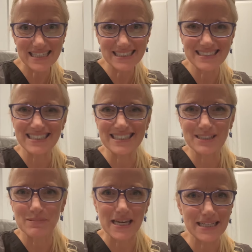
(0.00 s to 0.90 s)
send
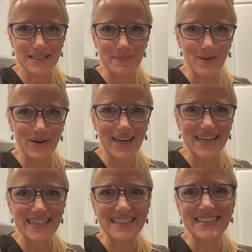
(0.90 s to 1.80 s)
some likes my
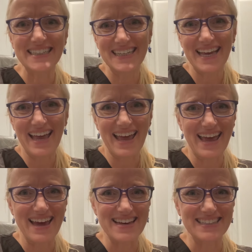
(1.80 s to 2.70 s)
way,
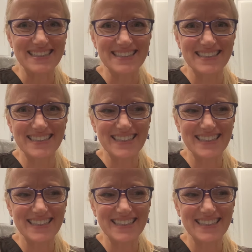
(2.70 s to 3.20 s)
and